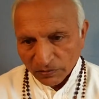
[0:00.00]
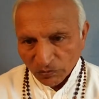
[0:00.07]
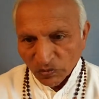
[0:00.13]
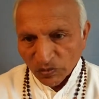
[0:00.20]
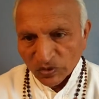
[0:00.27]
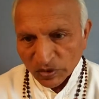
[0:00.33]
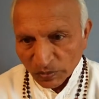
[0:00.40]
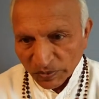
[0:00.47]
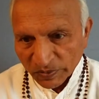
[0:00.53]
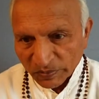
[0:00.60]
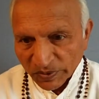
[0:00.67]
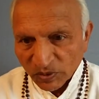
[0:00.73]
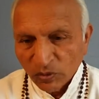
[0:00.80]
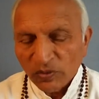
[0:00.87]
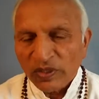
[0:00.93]
Most
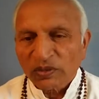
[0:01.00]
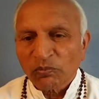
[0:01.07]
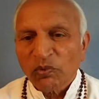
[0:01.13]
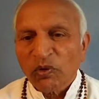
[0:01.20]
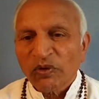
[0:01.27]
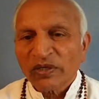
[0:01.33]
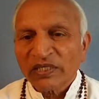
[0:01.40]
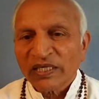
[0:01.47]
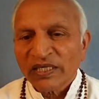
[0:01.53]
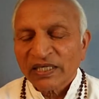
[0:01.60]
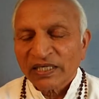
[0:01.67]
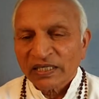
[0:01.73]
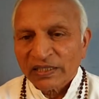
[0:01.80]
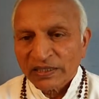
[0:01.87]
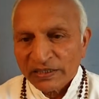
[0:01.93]
people who are born
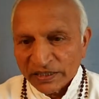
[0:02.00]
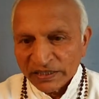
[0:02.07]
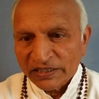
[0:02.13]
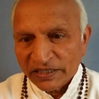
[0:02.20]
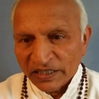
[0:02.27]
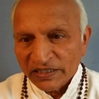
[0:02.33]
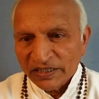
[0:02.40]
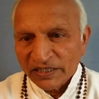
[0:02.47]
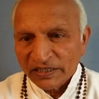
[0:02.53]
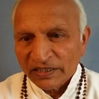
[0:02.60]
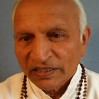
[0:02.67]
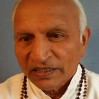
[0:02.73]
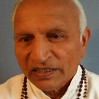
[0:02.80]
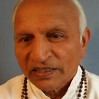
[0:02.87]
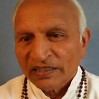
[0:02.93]
Christian,
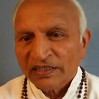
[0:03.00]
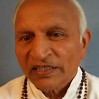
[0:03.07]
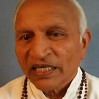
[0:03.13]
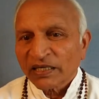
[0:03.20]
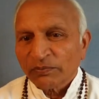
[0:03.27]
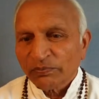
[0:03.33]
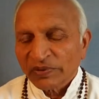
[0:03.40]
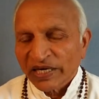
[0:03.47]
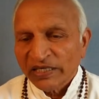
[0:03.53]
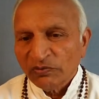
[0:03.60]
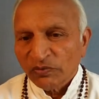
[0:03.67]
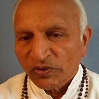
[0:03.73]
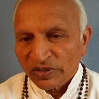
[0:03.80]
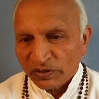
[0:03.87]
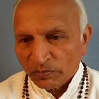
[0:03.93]
they are
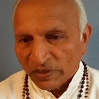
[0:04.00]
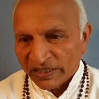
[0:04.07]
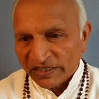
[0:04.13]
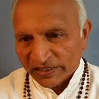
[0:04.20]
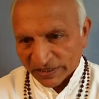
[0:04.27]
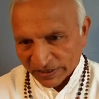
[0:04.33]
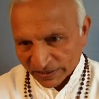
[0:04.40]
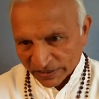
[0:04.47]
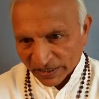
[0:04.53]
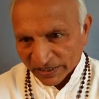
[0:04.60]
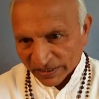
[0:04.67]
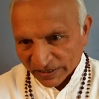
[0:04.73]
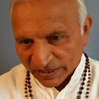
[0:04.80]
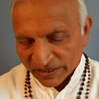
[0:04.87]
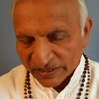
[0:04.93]
brainwashed by
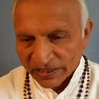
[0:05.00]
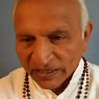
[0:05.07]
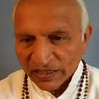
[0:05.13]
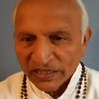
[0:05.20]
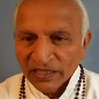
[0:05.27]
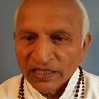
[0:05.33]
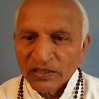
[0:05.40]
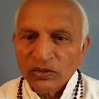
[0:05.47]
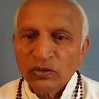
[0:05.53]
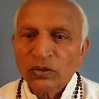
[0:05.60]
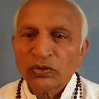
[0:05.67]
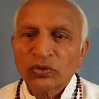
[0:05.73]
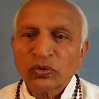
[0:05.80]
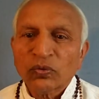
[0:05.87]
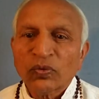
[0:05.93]
Christianity.
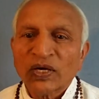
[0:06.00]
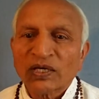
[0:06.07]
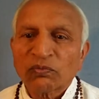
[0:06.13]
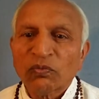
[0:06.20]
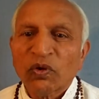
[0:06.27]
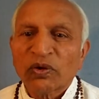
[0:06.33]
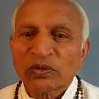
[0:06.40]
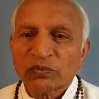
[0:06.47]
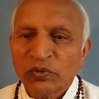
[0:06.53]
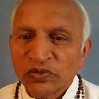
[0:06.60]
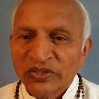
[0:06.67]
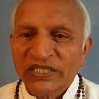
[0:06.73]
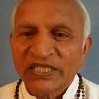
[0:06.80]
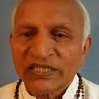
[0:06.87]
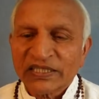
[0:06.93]
Those who are born
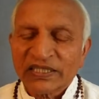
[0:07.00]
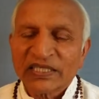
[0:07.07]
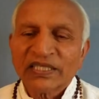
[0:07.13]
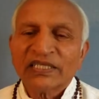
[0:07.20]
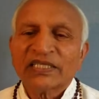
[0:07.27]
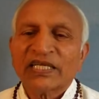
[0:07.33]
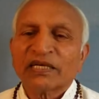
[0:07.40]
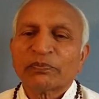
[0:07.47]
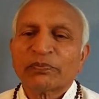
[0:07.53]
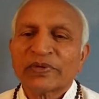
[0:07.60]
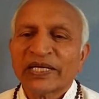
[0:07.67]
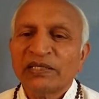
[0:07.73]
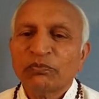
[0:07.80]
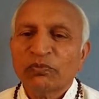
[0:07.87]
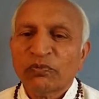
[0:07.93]
Buddhist, they are
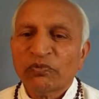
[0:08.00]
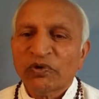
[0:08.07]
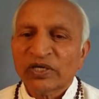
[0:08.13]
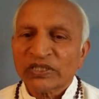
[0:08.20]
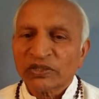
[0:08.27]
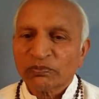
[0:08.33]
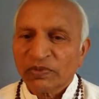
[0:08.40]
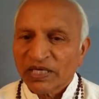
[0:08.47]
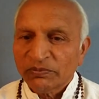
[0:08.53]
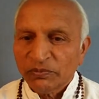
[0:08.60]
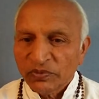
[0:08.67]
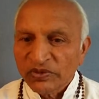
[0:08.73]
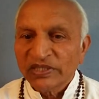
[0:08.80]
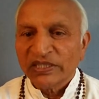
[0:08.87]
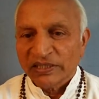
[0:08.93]
brainwashed by
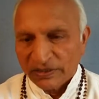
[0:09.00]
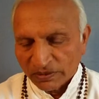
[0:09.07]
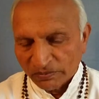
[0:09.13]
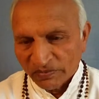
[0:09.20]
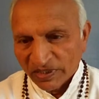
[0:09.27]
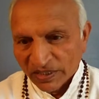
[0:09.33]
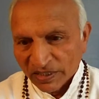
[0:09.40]
Buddhism.